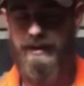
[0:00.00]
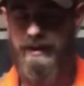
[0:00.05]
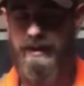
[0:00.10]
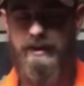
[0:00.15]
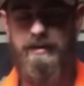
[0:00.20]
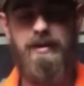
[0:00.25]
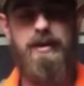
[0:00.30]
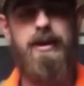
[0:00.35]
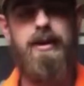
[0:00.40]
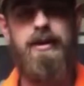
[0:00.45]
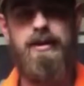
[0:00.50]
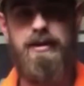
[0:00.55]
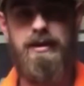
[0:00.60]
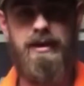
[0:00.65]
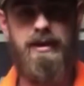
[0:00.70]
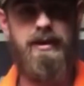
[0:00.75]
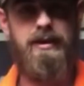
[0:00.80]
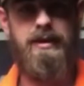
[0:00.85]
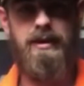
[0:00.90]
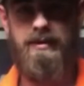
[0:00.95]
never got a
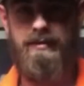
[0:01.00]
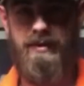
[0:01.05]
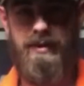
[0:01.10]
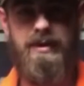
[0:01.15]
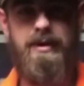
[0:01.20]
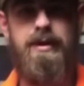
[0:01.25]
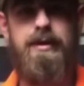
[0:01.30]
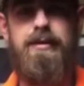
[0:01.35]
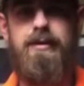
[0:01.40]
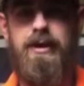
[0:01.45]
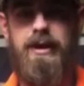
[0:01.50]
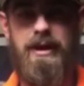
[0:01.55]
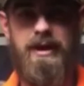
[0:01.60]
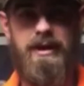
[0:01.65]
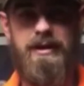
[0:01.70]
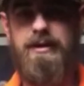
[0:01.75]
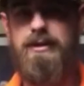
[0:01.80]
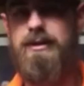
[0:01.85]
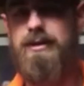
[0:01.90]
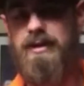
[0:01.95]
deer within
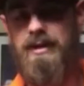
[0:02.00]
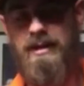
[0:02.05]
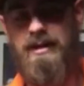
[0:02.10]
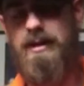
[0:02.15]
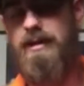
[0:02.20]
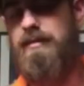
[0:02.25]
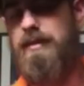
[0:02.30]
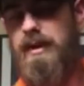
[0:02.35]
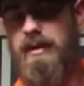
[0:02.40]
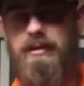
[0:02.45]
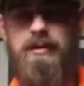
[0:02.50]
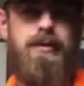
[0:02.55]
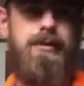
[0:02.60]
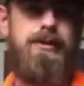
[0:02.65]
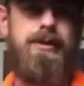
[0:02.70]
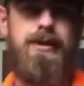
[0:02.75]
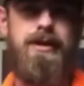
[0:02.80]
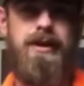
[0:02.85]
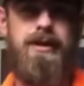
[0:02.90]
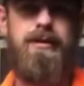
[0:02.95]
range to come in
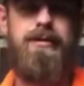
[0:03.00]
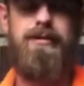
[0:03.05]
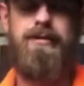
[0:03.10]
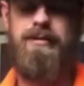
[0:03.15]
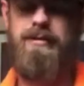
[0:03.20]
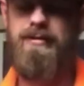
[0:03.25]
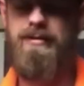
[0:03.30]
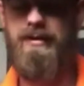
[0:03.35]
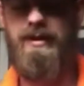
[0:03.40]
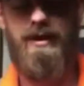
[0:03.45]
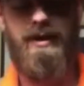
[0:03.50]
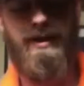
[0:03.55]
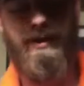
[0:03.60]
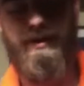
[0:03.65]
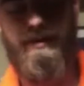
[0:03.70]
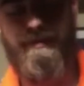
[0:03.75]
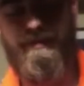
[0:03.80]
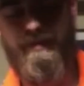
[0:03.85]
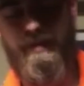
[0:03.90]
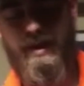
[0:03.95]
close enough.
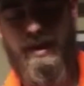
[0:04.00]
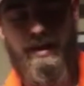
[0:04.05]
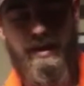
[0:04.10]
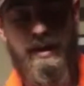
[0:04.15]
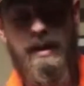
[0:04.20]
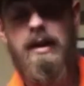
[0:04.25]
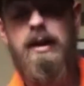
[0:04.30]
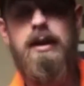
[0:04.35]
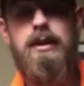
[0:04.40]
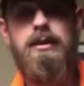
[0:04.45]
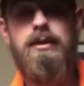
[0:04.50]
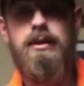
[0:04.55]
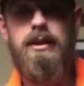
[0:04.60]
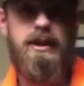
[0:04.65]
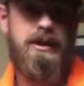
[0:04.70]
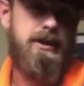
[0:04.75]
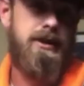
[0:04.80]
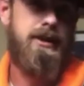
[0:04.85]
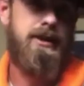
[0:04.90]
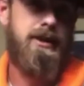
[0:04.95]
So
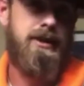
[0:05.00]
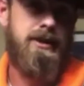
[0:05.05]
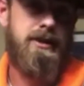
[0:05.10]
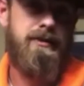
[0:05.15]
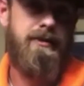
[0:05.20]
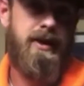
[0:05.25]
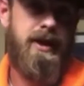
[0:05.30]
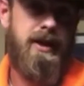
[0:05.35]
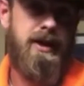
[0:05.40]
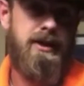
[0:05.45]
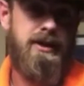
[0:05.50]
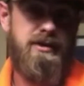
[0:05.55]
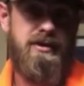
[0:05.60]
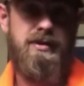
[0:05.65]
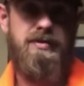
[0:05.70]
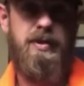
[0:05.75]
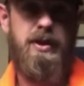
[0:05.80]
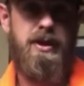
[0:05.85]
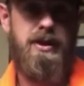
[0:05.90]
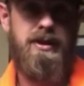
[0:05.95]
that's the disadvantage of
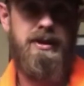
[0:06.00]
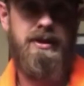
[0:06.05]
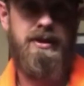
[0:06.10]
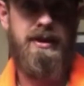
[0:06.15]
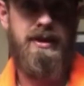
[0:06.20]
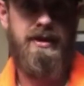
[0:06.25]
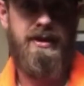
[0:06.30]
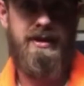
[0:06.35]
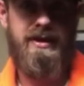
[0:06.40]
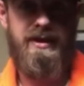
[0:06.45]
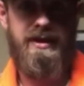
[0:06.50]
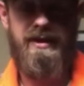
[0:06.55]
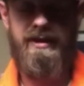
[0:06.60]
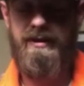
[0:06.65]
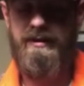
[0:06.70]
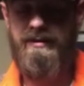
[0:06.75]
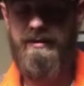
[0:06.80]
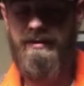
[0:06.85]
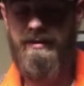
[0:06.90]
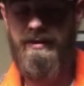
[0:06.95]
spot and stock
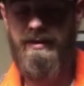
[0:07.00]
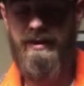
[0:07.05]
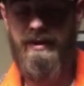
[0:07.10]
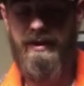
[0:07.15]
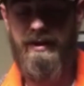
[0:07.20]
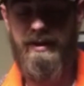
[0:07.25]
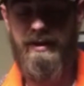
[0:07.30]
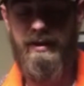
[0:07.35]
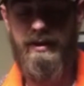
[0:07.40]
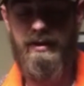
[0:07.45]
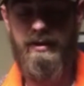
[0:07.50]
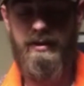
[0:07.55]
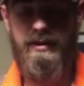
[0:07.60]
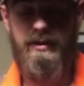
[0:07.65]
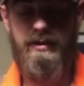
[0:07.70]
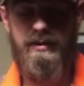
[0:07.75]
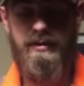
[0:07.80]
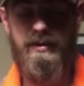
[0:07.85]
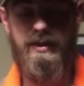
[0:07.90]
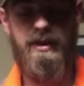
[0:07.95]
hunting,
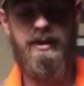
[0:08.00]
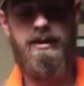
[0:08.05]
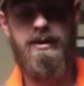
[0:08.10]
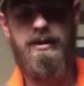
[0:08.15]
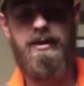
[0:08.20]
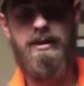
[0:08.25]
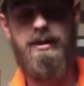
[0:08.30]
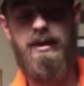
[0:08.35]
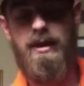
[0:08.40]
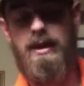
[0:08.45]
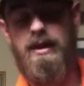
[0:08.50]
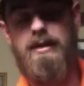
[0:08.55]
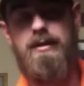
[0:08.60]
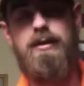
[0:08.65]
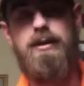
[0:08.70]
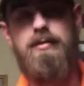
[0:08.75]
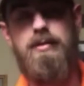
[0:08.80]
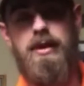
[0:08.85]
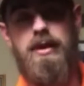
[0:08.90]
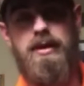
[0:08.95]
which I
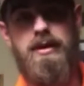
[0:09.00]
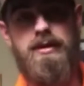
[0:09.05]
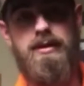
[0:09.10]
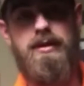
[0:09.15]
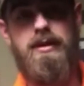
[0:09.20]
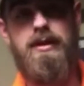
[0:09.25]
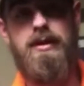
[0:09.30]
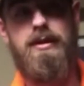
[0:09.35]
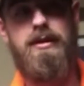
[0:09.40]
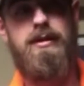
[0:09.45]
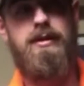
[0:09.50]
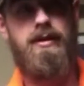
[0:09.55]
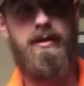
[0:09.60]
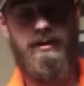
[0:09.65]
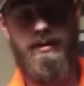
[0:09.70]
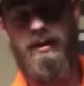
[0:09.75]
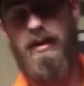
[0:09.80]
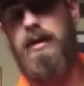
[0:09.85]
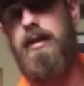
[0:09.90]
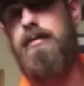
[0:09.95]
do spot and stock
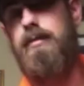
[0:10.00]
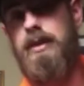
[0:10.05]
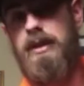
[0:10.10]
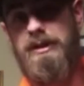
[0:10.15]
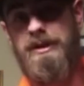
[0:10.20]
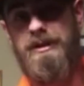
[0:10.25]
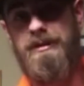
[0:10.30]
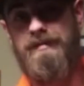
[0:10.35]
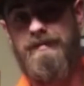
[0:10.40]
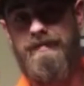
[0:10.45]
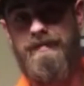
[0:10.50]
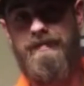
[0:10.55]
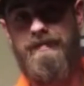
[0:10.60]
on a budget,